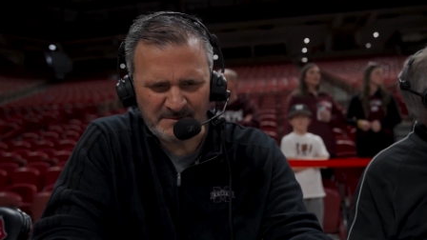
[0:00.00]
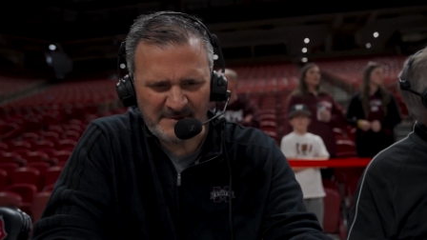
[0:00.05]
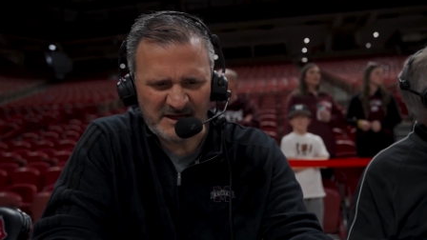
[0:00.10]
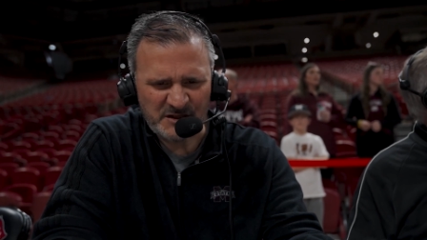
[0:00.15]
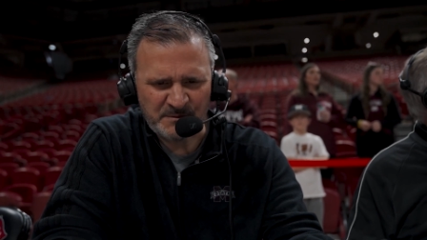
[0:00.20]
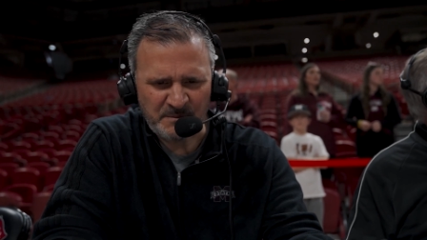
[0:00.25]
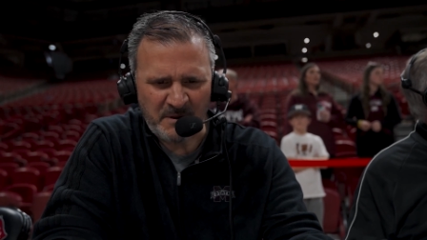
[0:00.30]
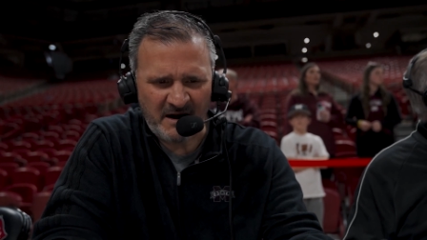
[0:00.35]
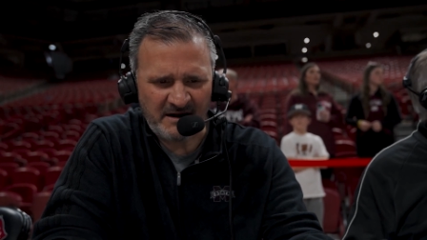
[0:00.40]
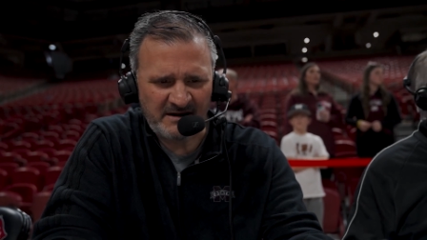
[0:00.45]
The
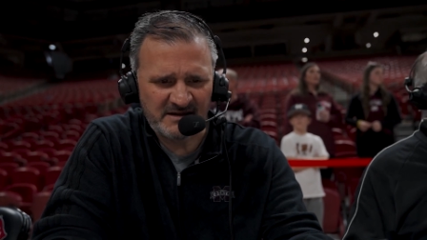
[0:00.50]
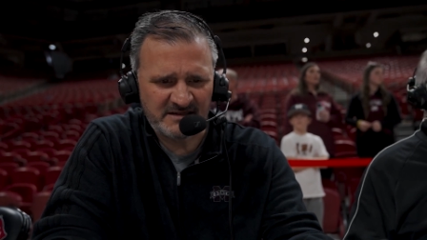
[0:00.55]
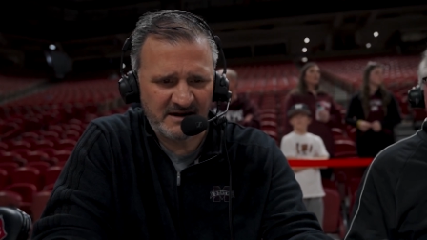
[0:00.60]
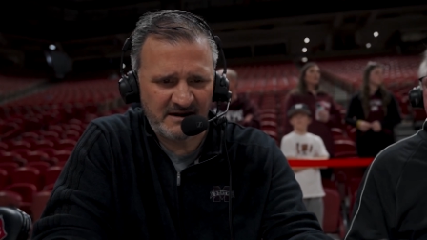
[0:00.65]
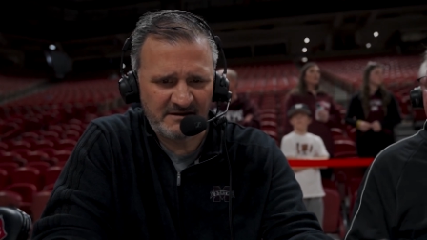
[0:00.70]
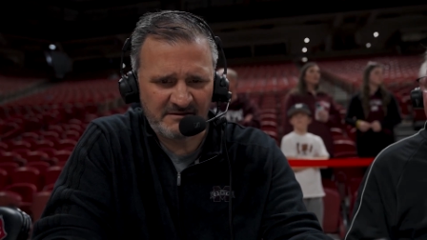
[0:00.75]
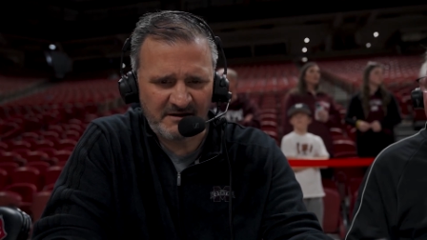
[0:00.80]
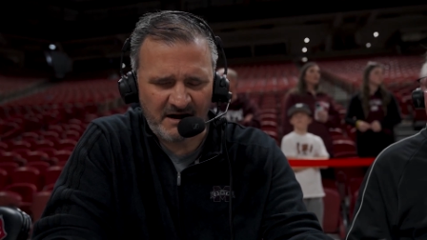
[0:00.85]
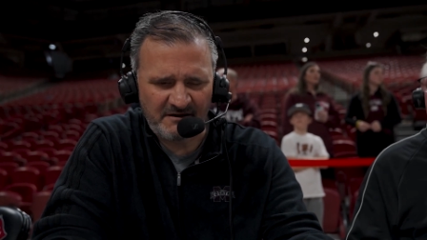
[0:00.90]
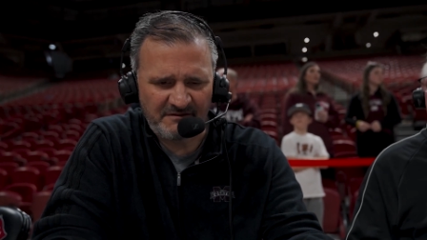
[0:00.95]
best part is
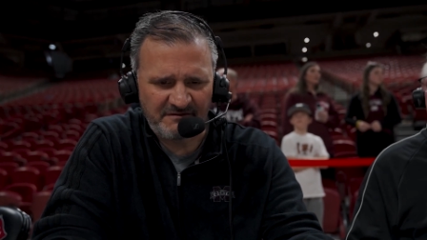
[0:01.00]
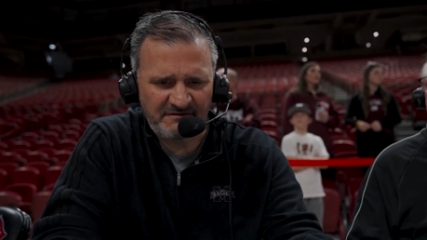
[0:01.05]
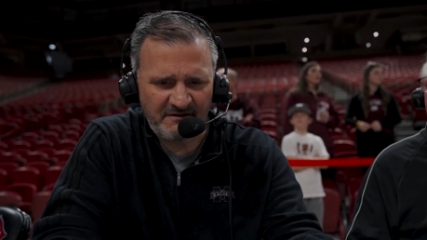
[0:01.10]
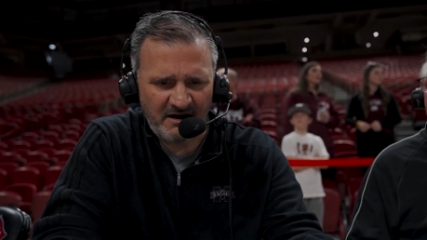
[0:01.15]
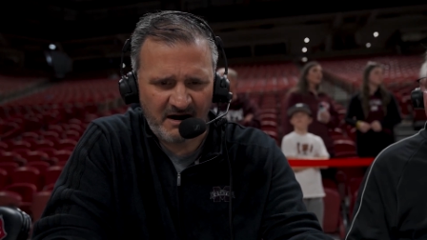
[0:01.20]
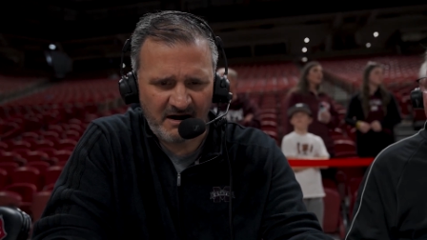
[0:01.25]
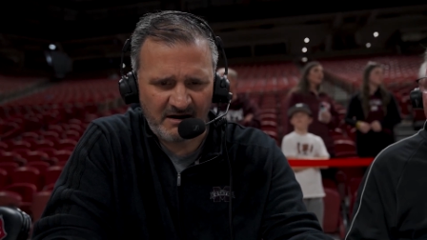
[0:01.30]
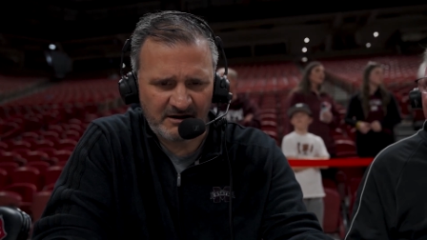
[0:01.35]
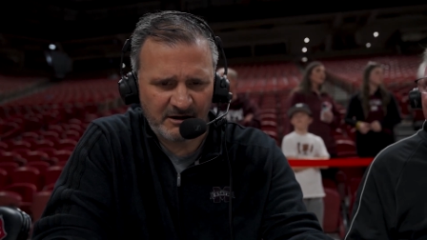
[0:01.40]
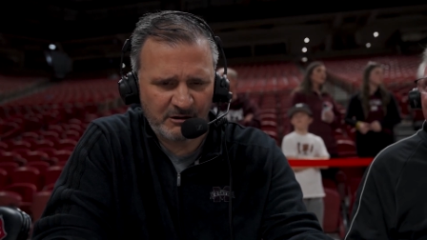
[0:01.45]
our
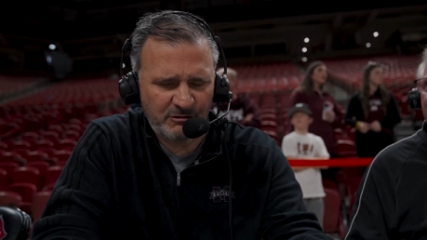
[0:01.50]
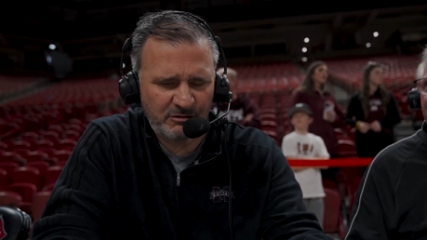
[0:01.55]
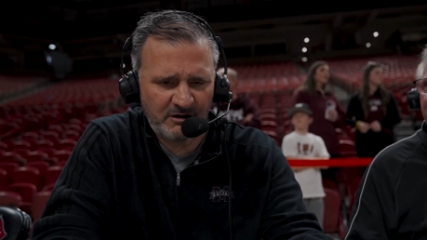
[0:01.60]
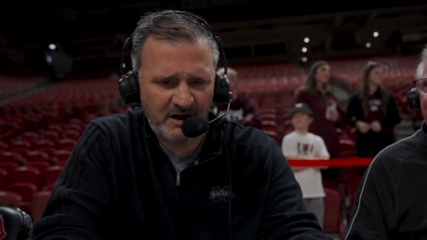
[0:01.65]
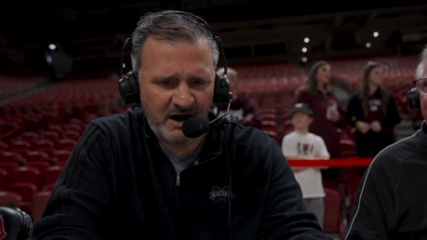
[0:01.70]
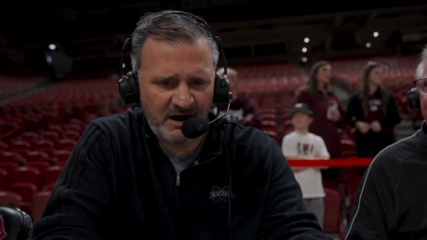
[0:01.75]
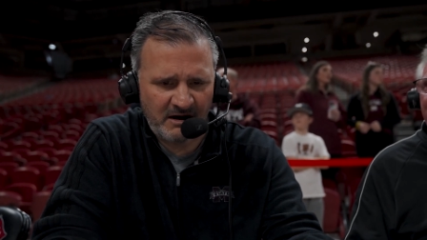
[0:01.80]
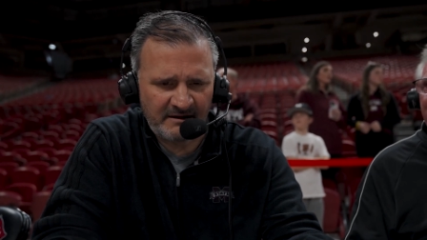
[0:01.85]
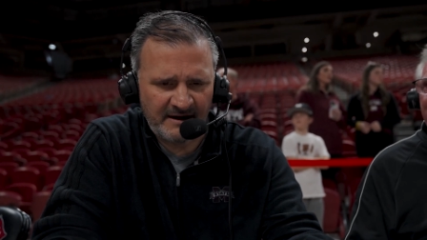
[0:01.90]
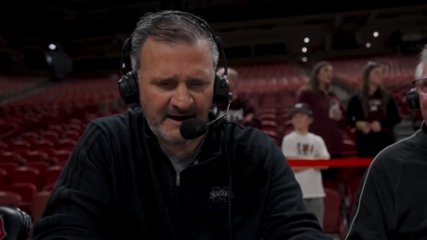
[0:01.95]
our our,
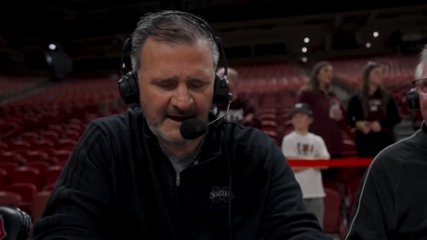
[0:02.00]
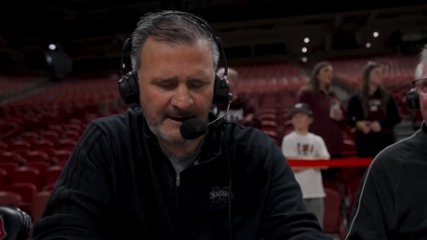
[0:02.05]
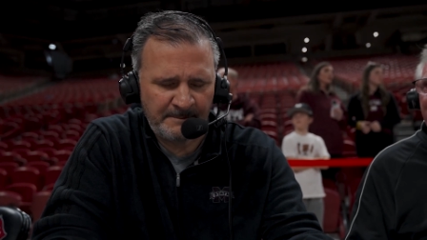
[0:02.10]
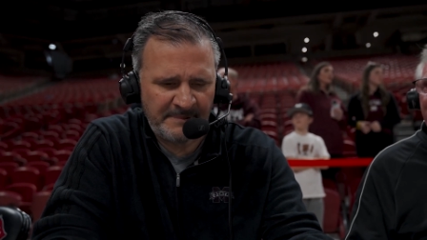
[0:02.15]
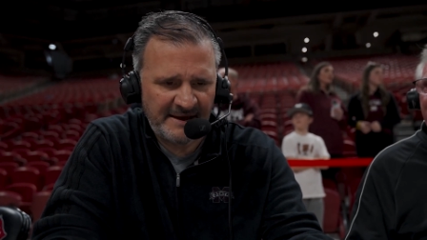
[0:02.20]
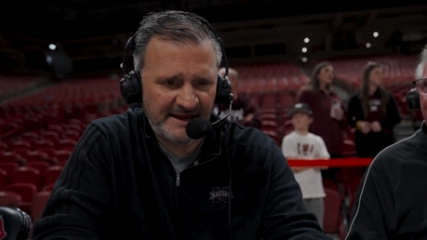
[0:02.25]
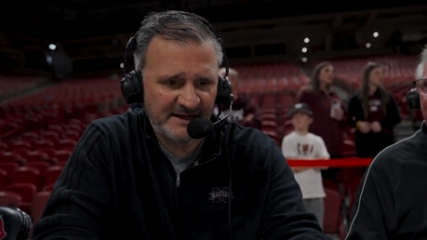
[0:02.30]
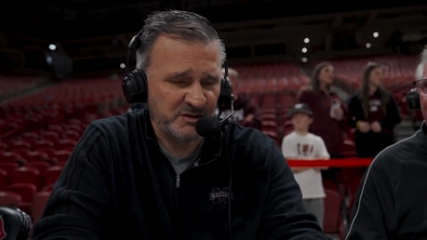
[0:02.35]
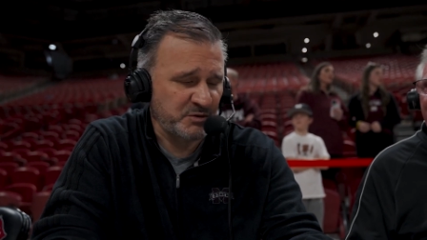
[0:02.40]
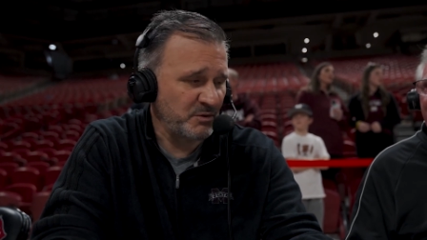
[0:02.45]
our uh,
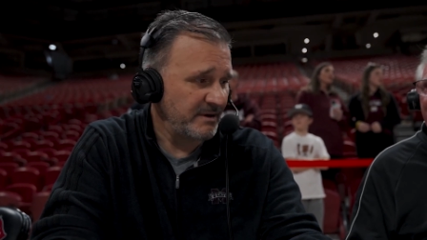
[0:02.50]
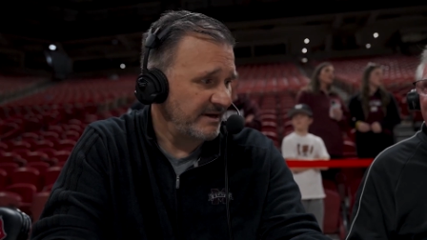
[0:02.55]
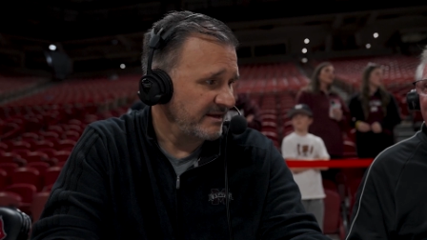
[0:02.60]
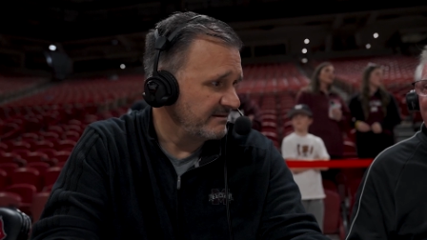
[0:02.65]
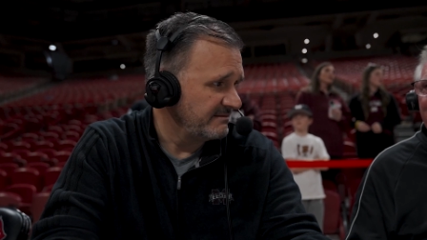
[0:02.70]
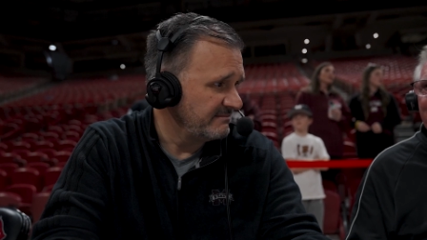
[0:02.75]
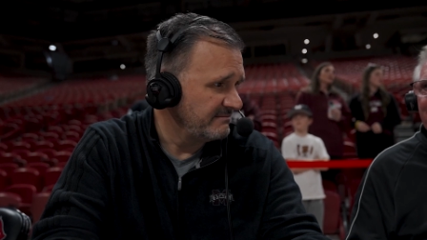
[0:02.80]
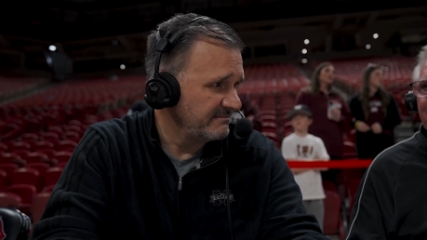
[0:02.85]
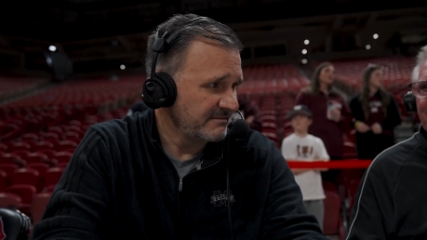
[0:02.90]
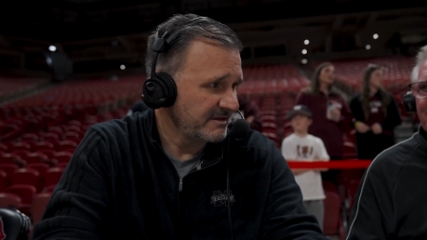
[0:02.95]
bench
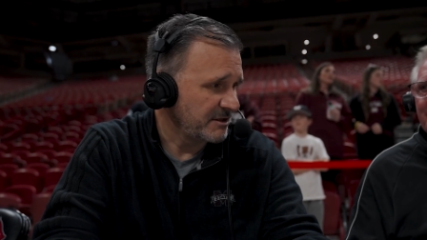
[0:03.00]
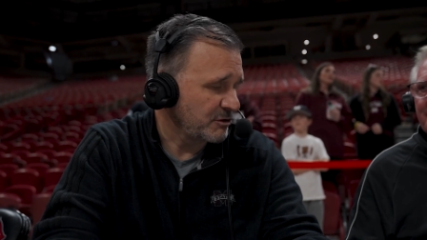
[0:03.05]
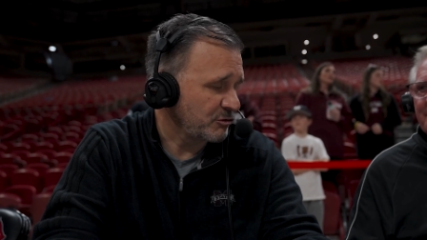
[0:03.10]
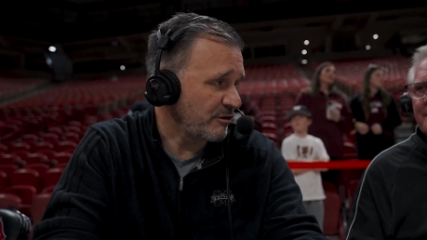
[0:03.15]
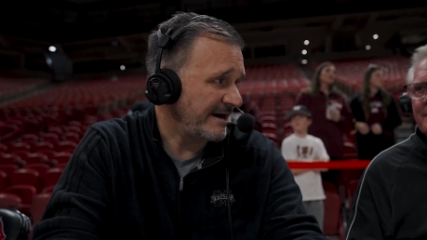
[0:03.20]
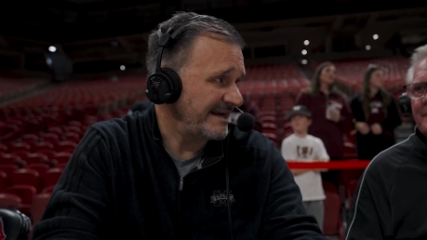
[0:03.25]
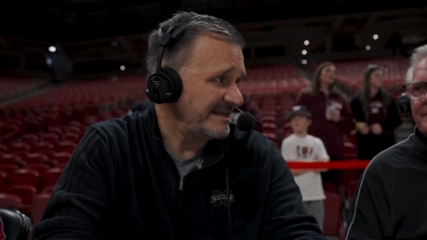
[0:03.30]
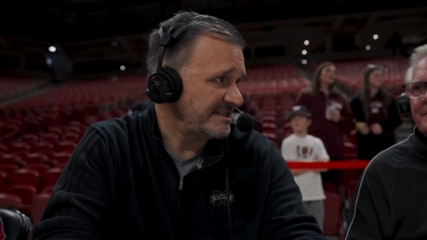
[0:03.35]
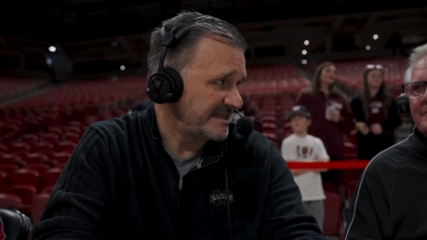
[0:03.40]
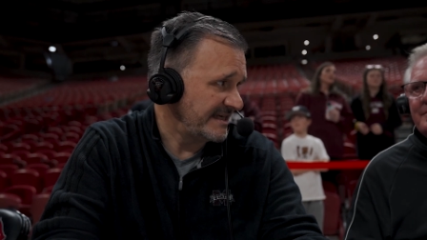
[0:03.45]
went yeah.
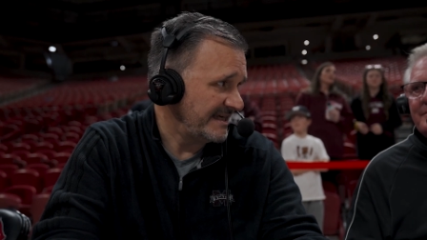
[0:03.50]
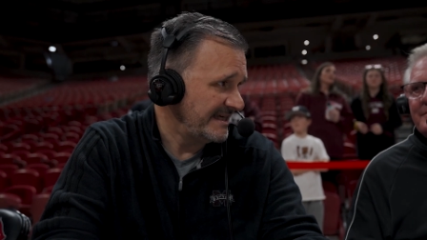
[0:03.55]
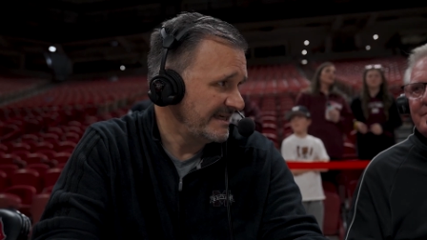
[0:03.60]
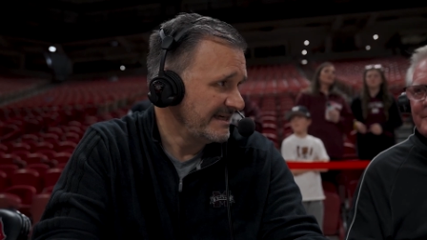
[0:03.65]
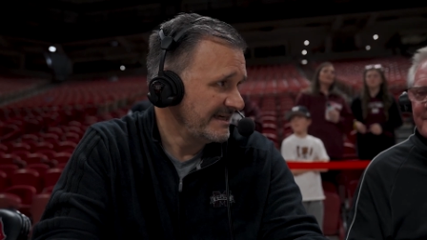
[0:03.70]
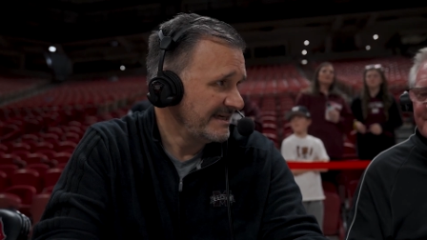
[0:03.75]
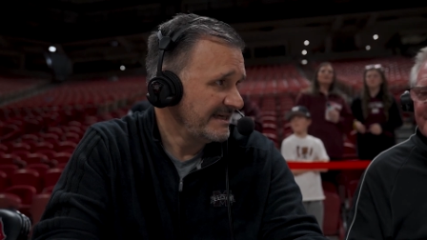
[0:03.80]
crazy.